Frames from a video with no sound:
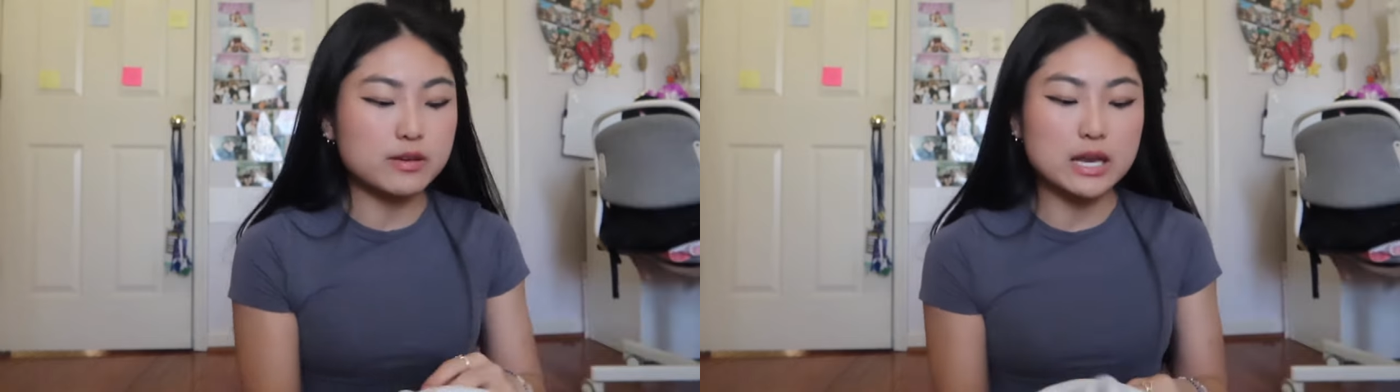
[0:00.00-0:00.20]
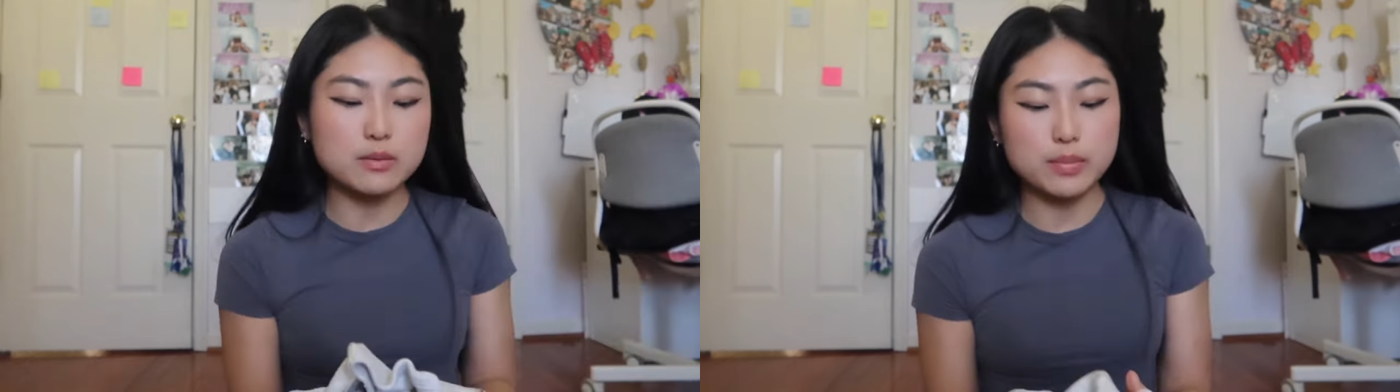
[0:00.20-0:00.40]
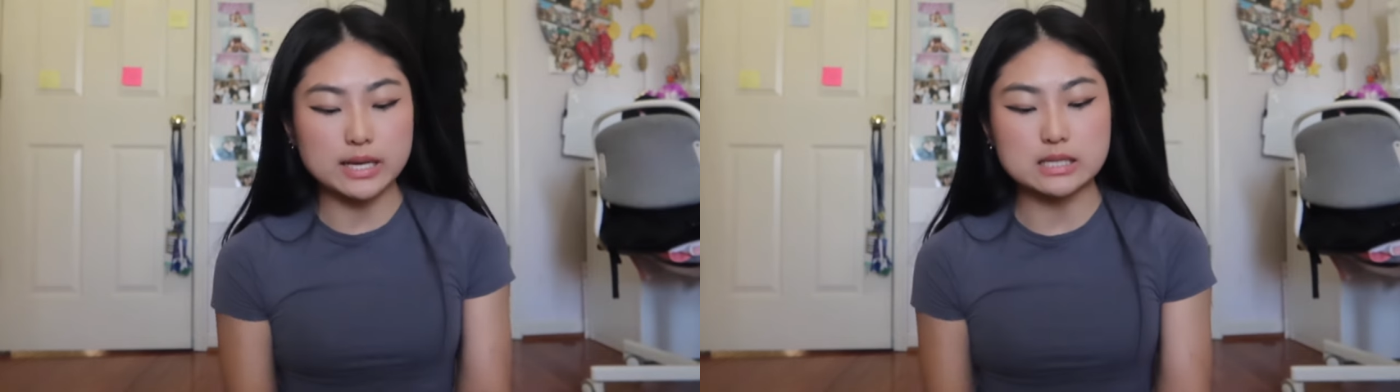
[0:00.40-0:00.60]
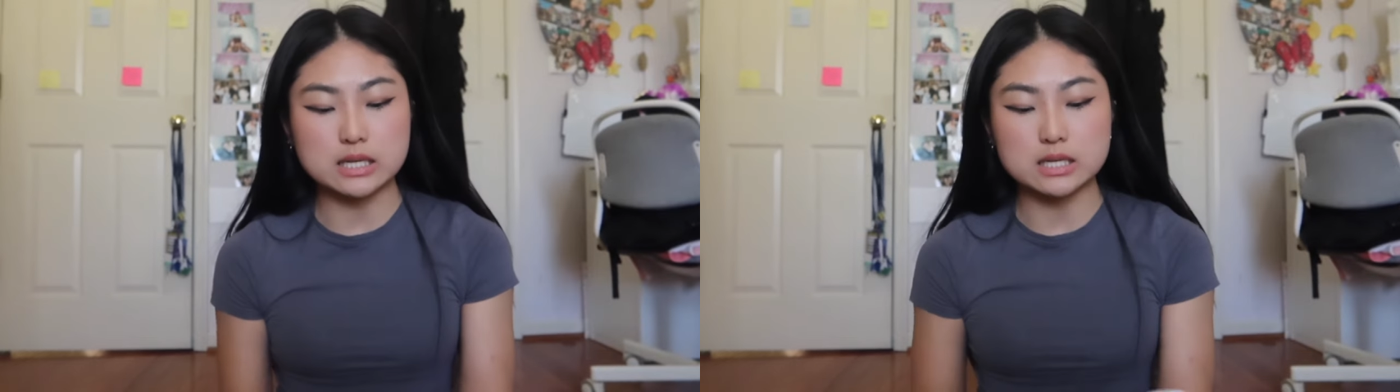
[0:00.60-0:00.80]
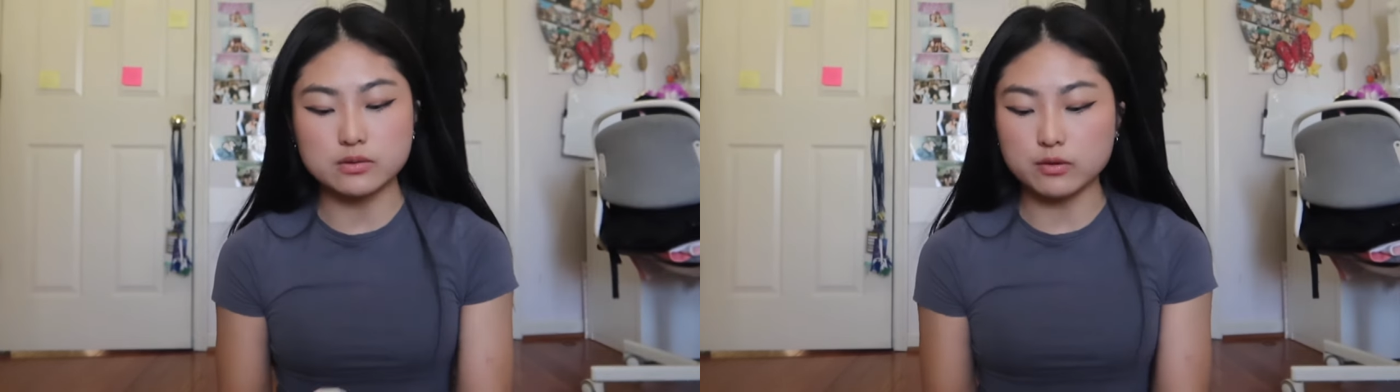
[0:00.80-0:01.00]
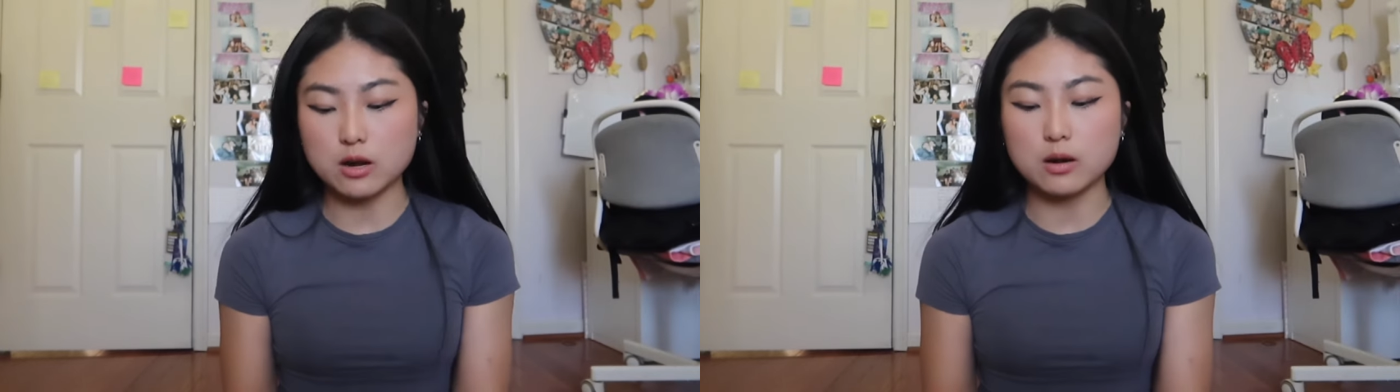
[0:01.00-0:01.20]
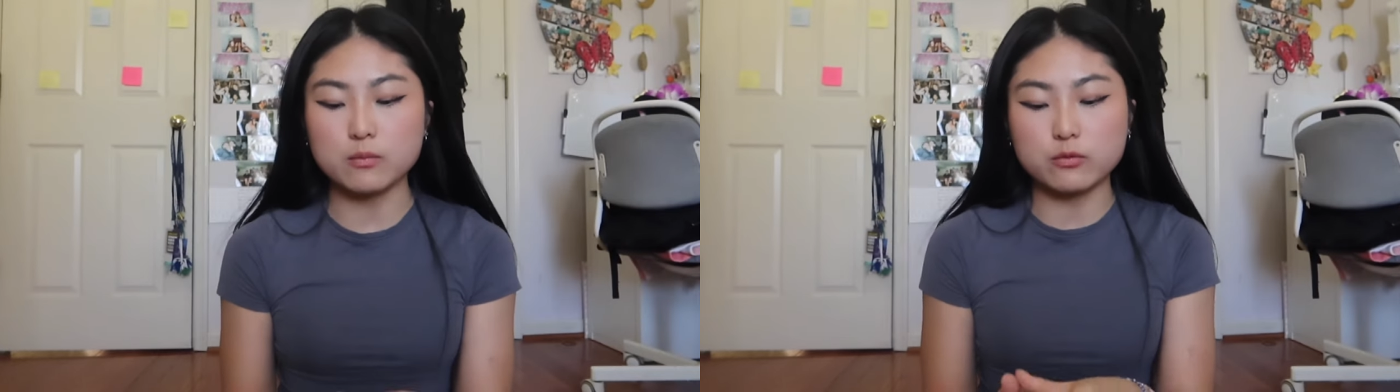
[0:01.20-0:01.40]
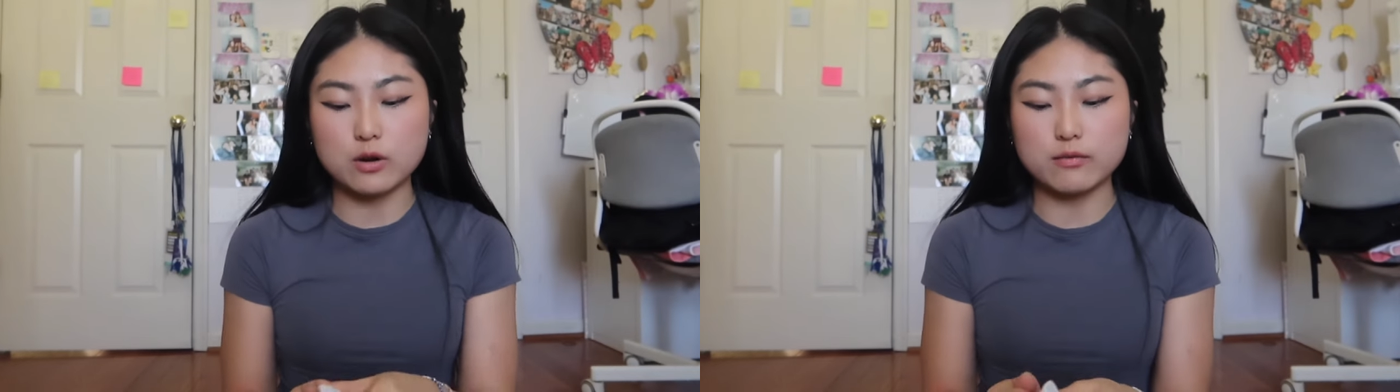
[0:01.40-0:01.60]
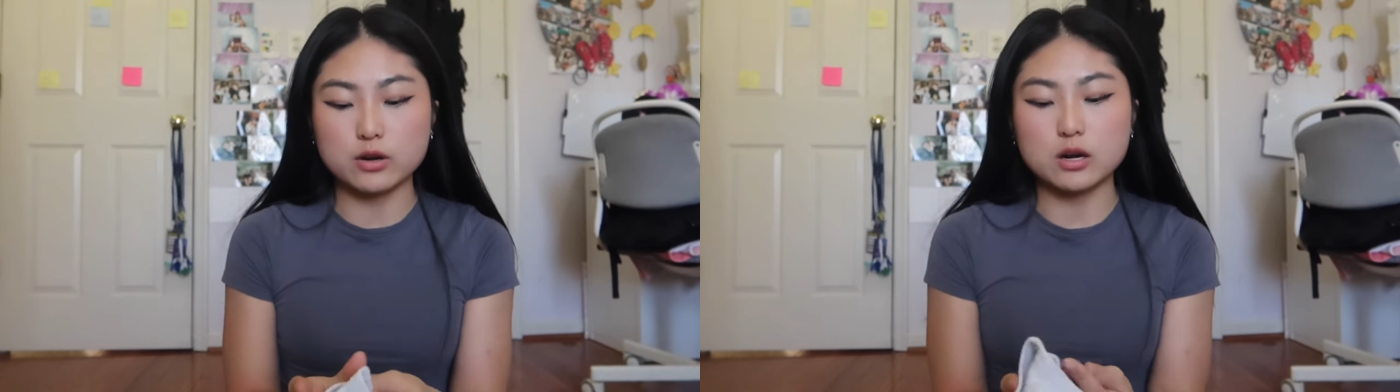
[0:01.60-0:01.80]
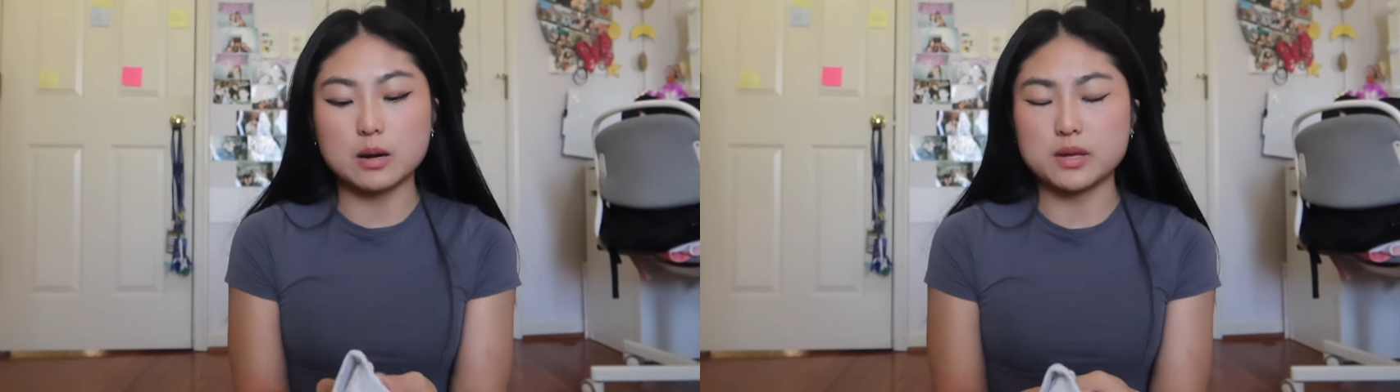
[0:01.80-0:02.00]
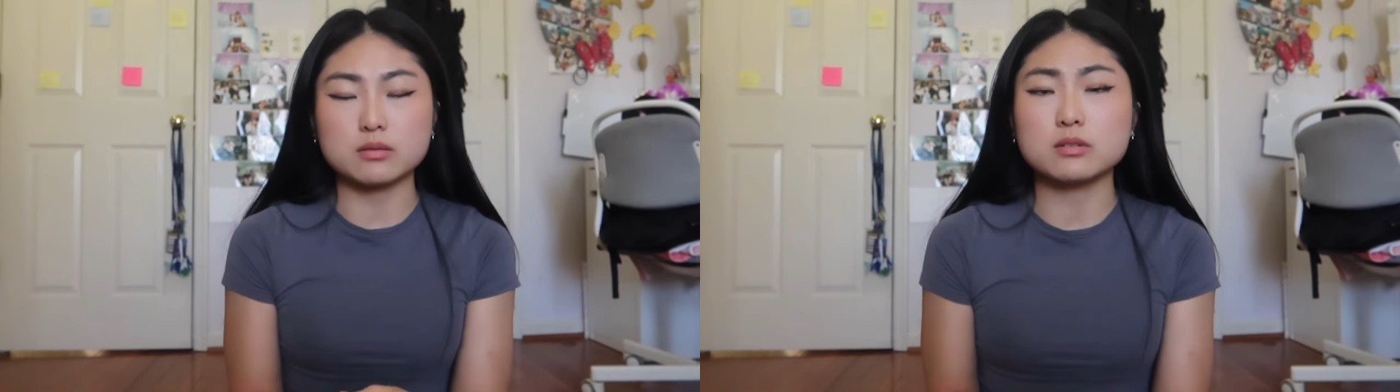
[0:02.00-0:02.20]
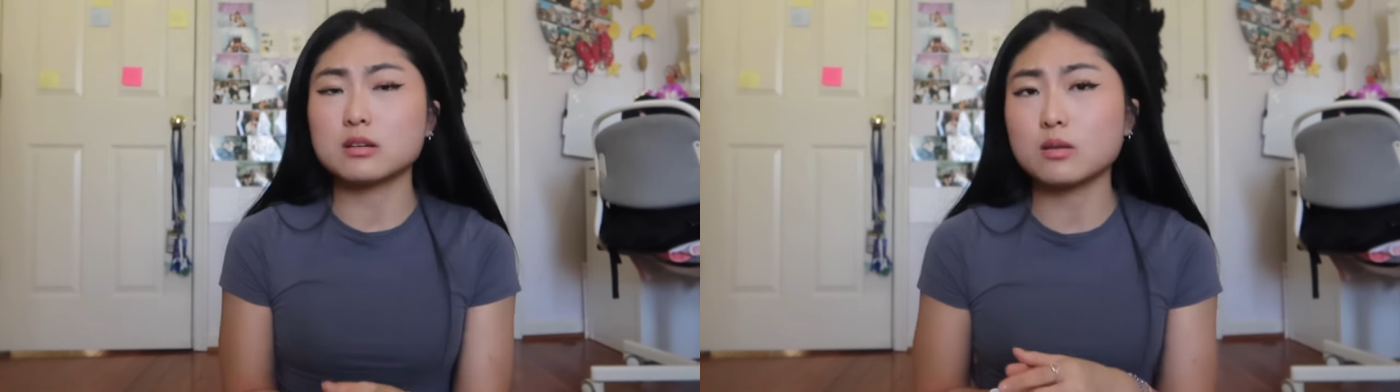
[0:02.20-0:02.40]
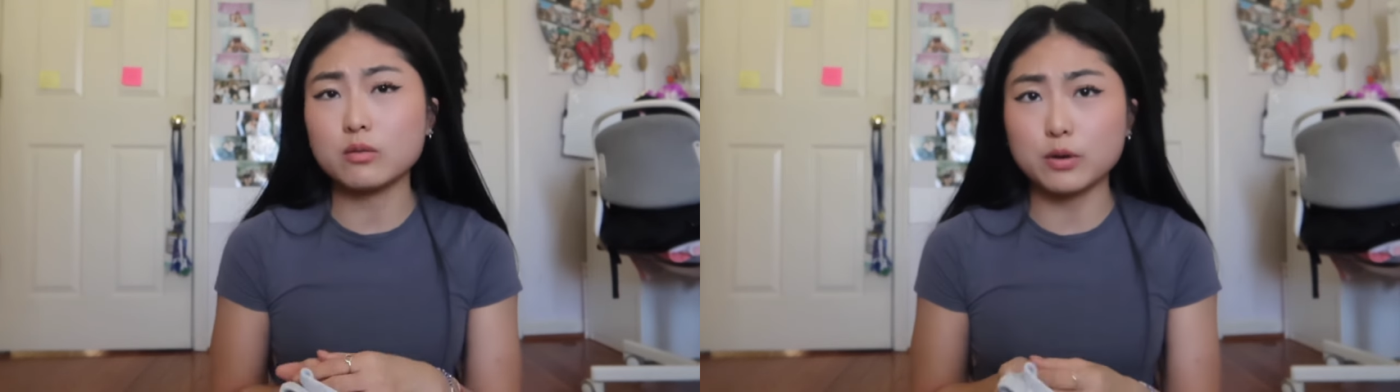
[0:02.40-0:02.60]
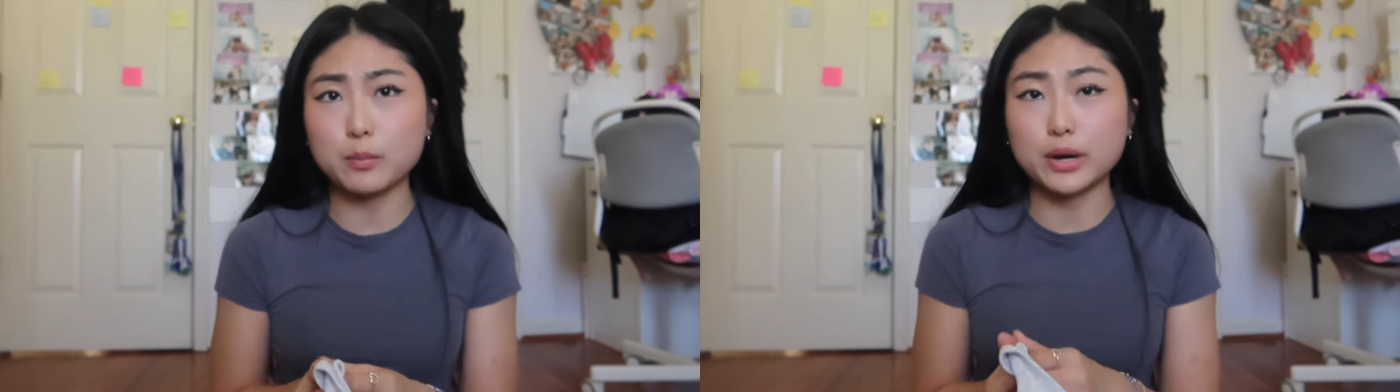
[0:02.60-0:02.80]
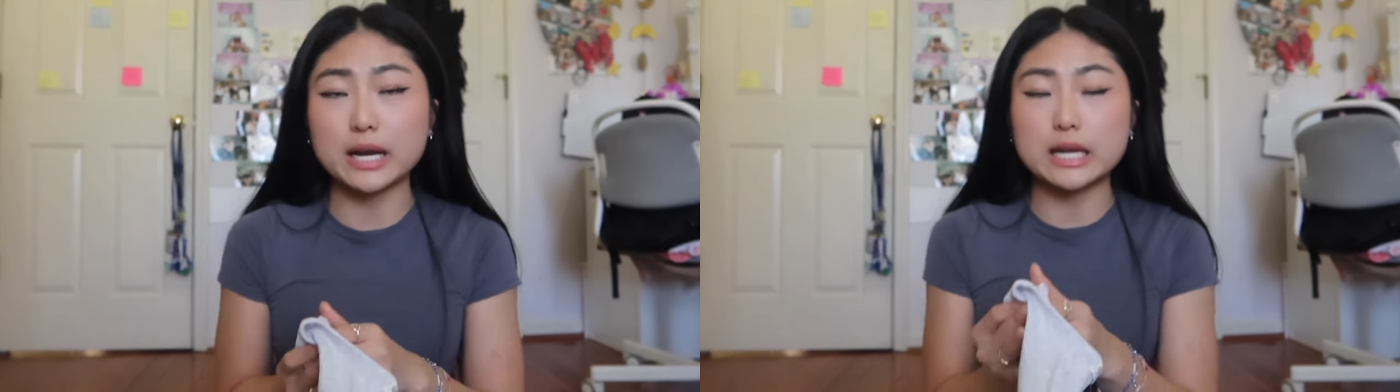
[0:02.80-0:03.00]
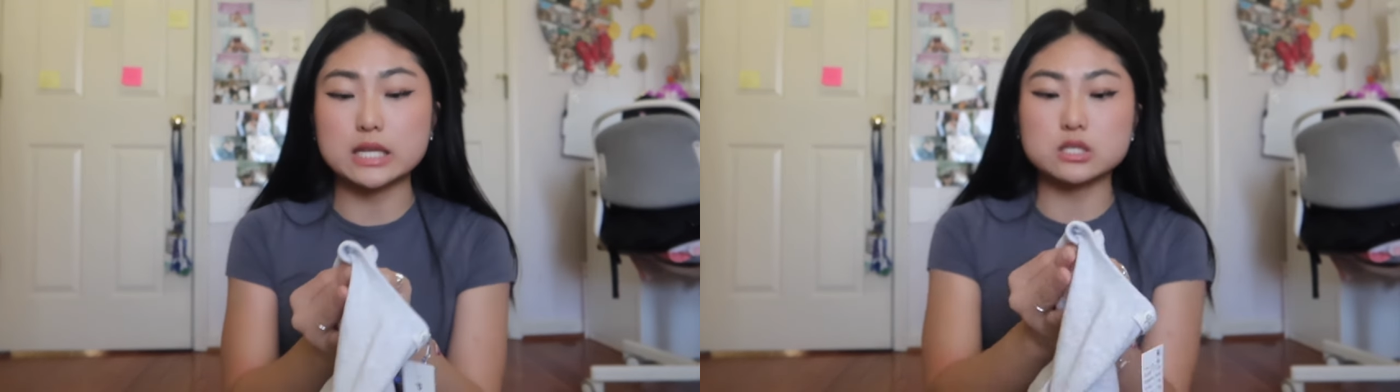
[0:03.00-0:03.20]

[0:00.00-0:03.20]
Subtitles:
getting basics from Brandy,